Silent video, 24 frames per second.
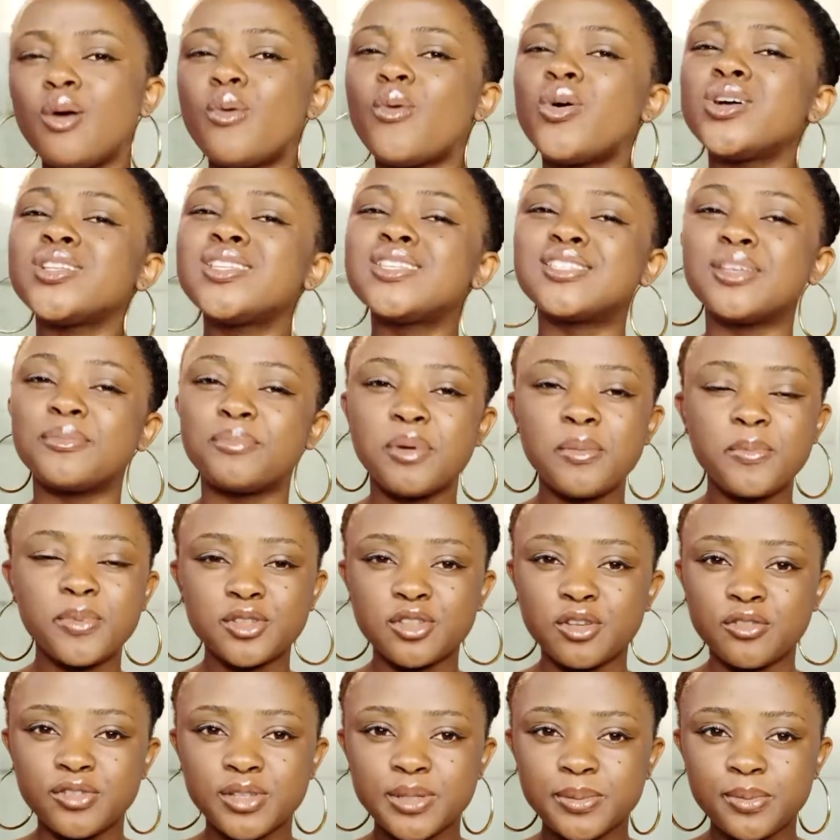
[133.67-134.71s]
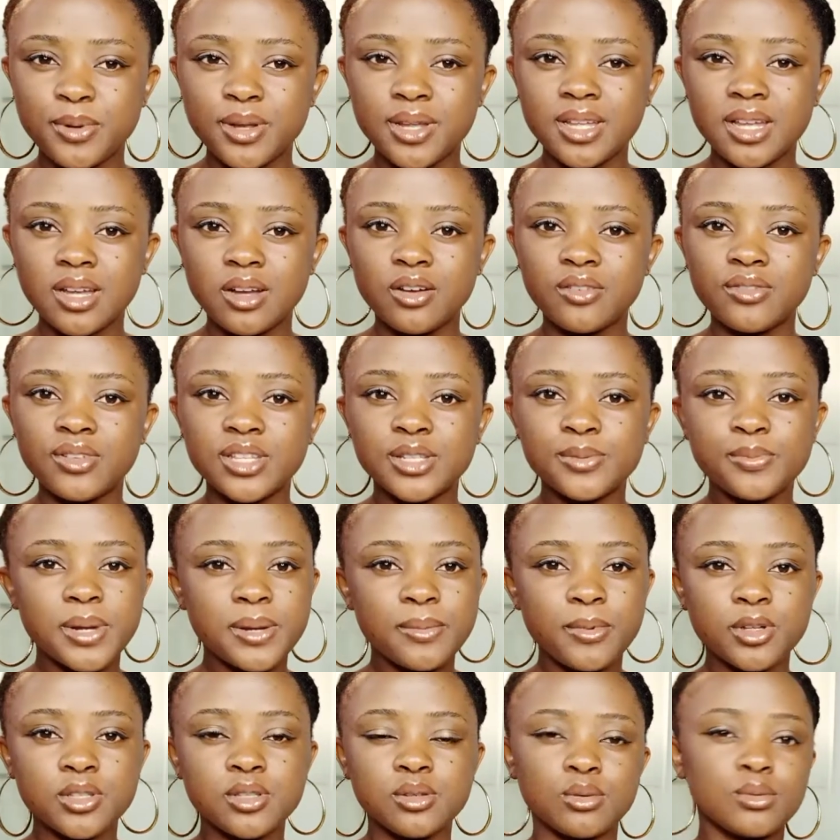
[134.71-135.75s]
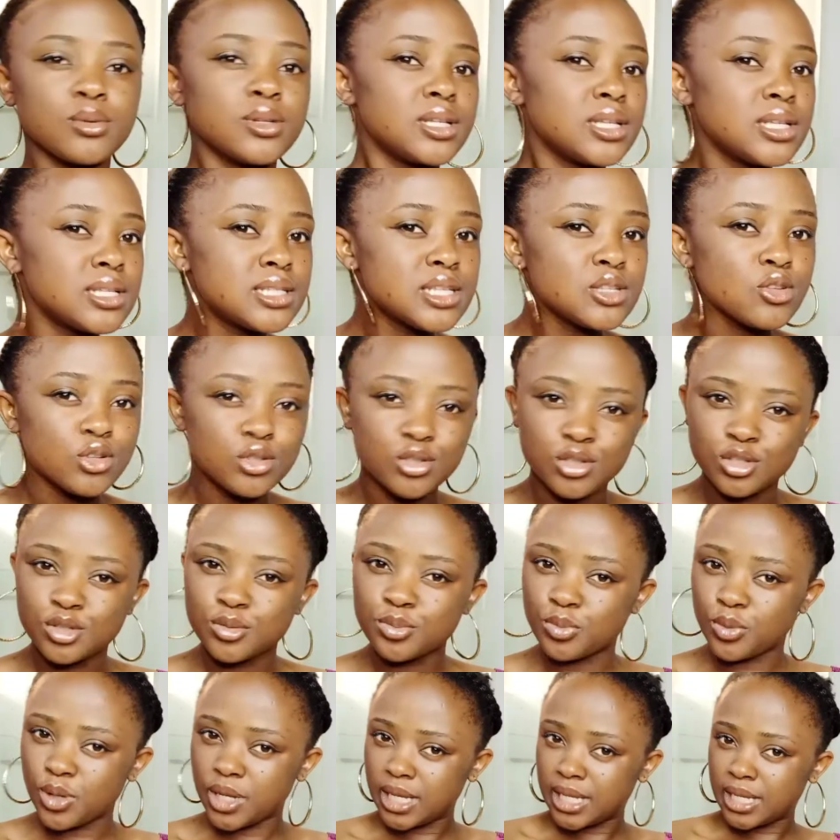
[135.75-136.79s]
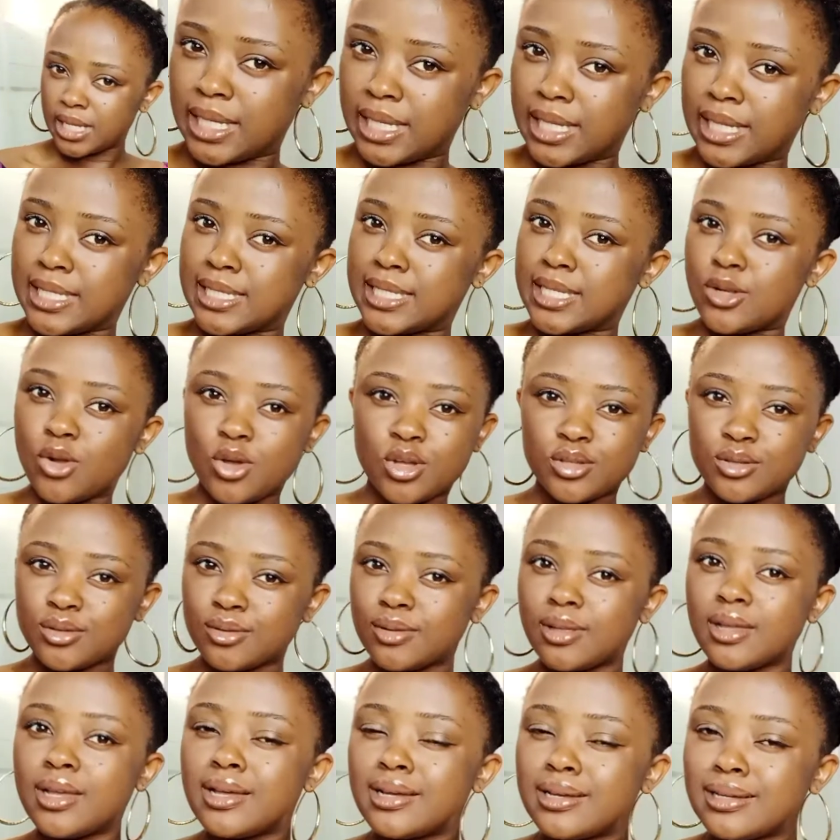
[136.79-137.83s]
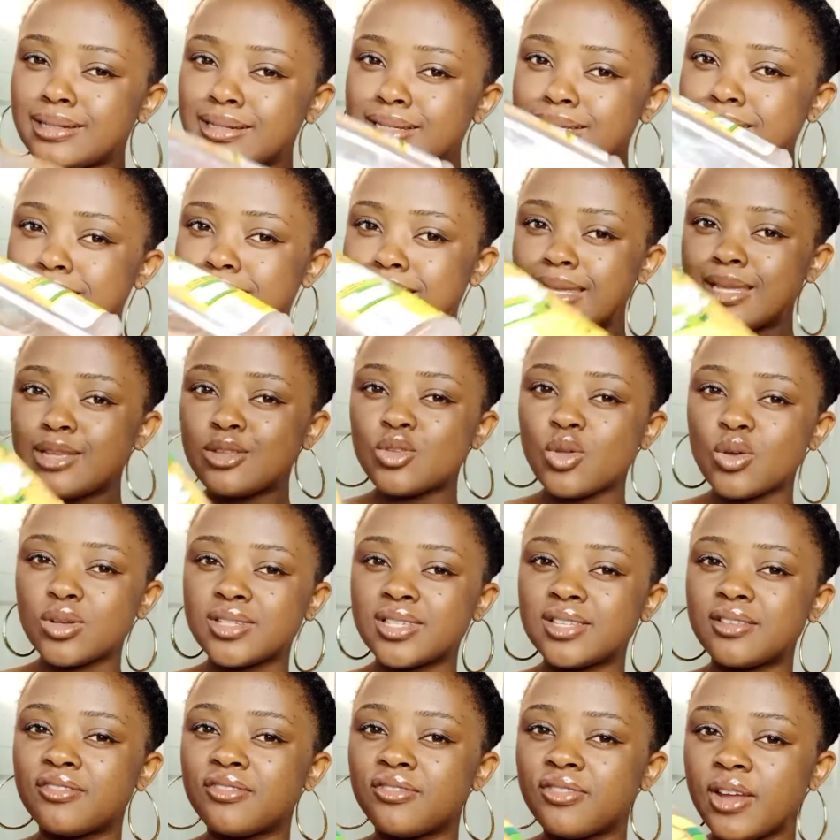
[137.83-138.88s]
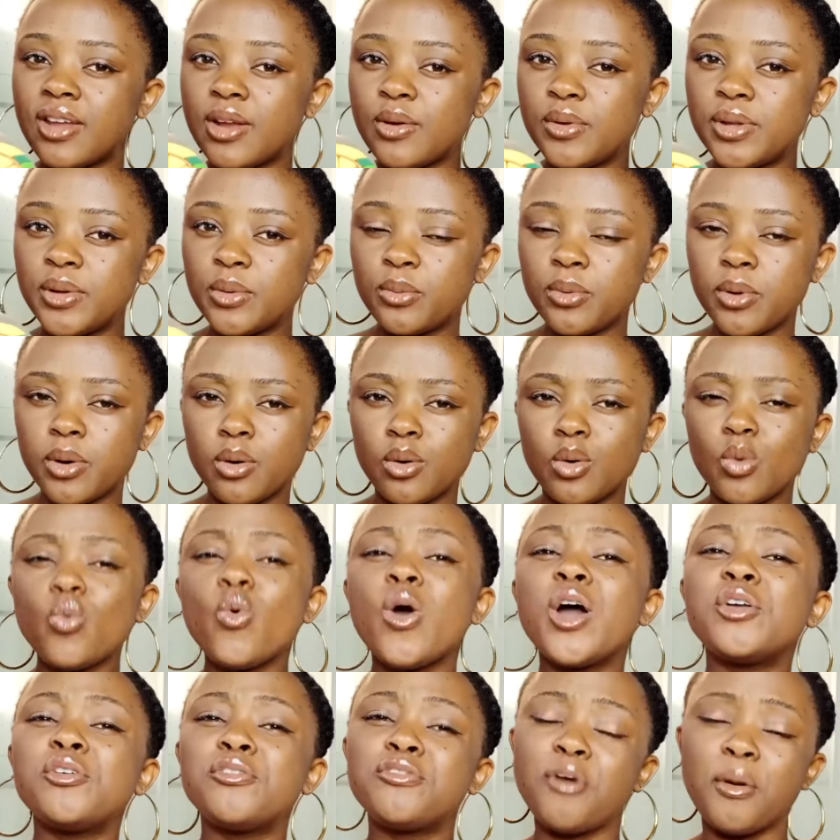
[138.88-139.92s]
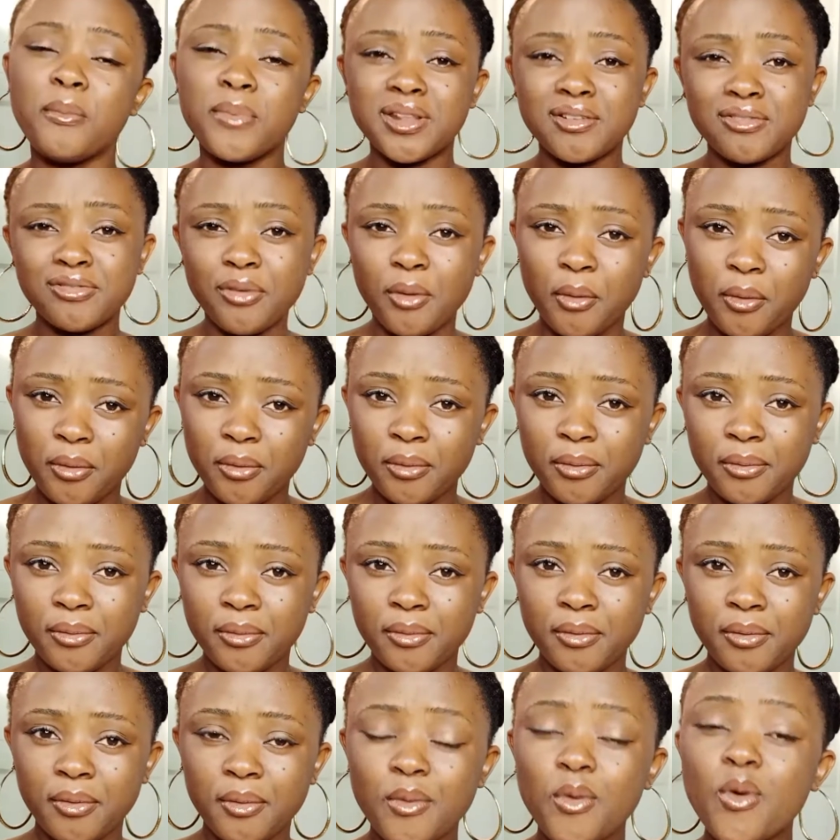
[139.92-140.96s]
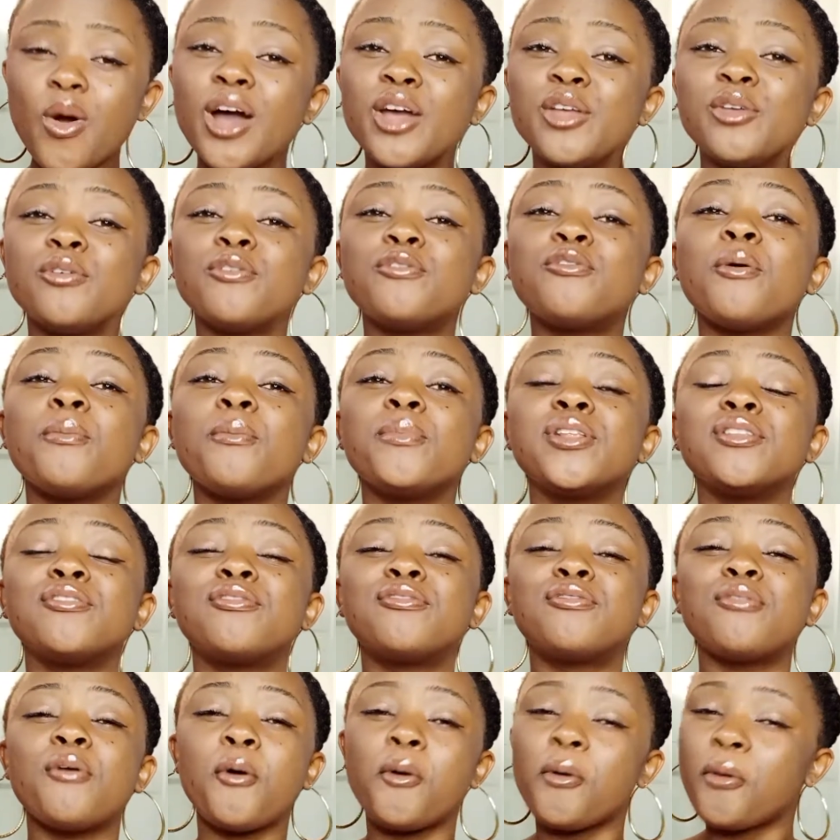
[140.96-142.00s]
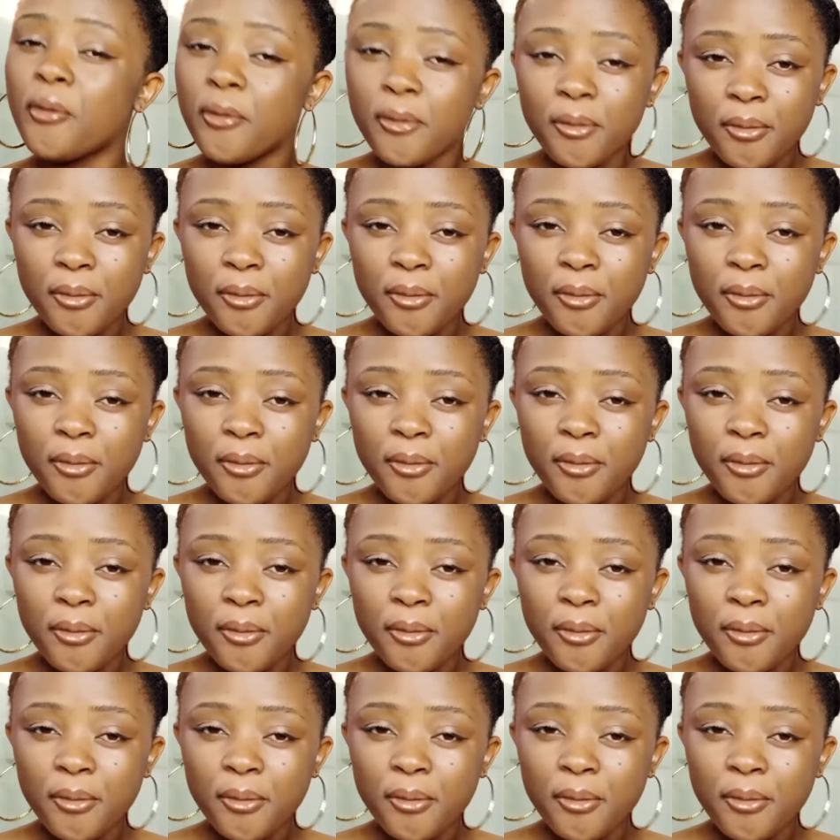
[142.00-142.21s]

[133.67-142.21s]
What is the purpose of a spray bottle? Is it not to spray? Is it not? This thing does it very well. Who are you forming for? Who are you forming for?